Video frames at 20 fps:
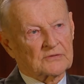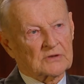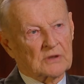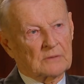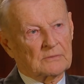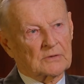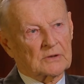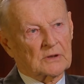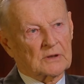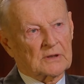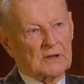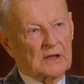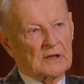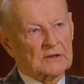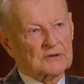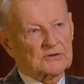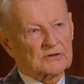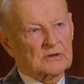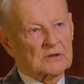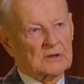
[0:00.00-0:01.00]
somebody
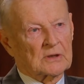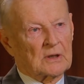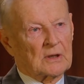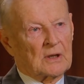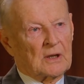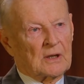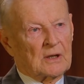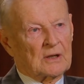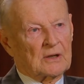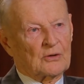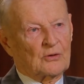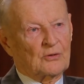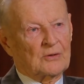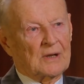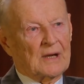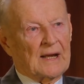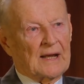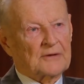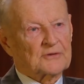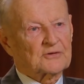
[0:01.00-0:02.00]
takes
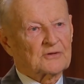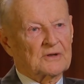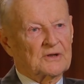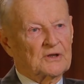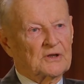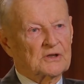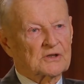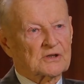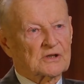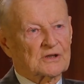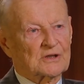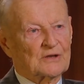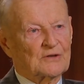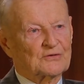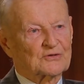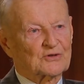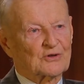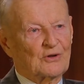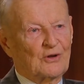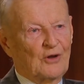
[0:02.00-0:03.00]
unilateral
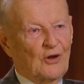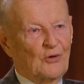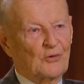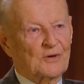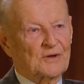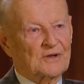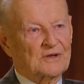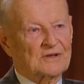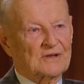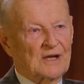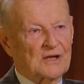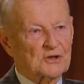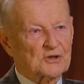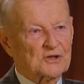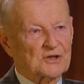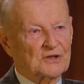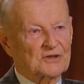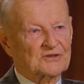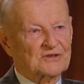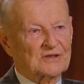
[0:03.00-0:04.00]
initiatives to lower the
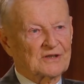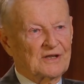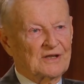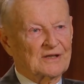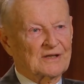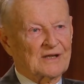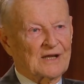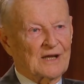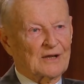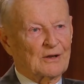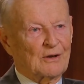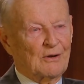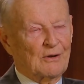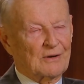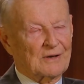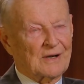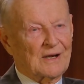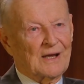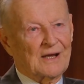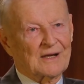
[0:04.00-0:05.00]
tensions, it can
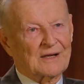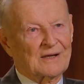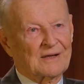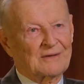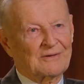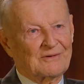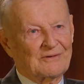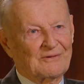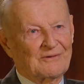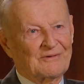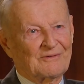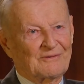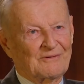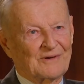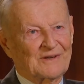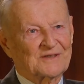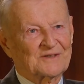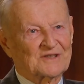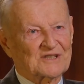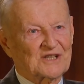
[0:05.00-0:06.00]
look like
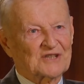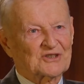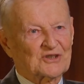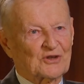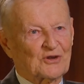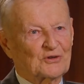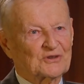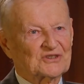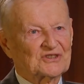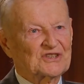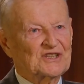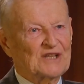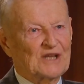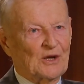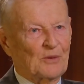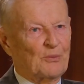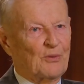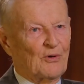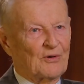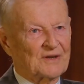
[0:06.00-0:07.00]
we're just
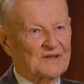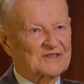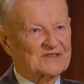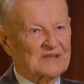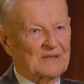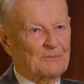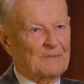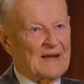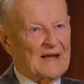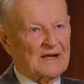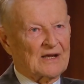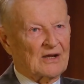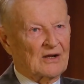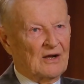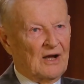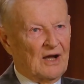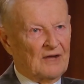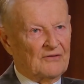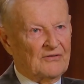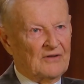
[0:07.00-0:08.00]
conceding points and backing
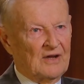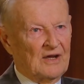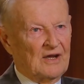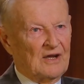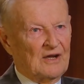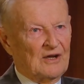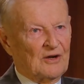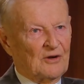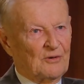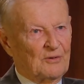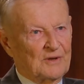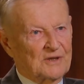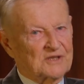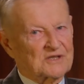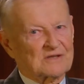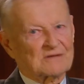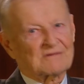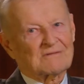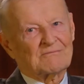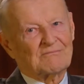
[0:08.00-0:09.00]
off,
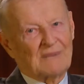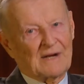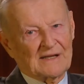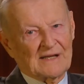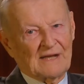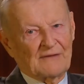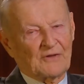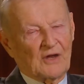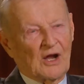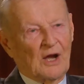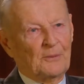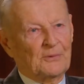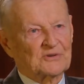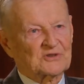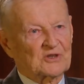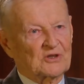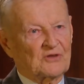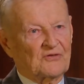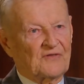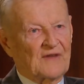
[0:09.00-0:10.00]
which might have the
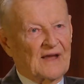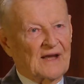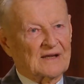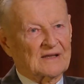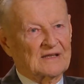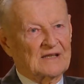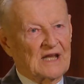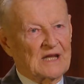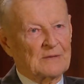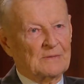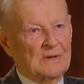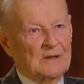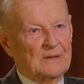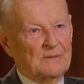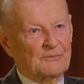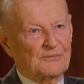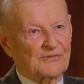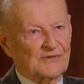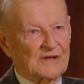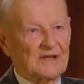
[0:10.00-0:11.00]
opposite effect, namely
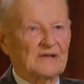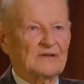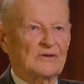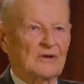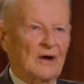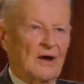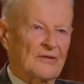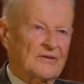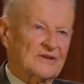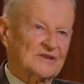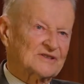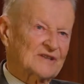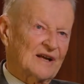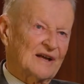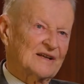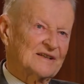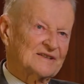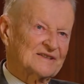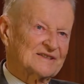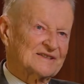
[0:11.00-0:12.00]
breed the other
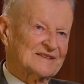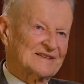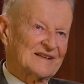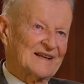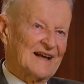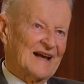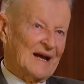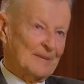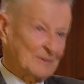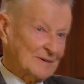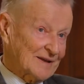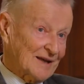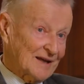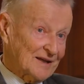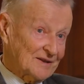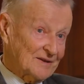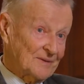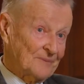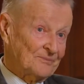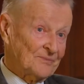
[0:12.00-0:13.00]
side's
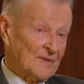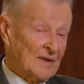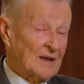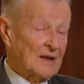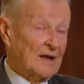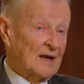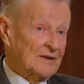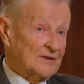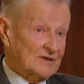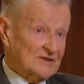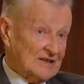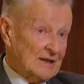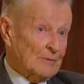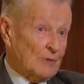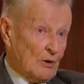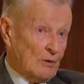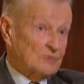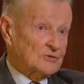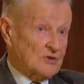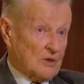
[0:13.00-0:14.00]
appetite. And the same
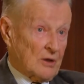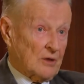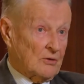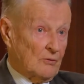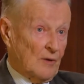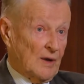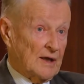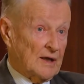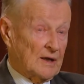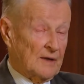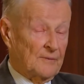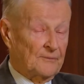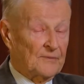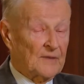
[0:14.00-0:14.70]
goes the other way.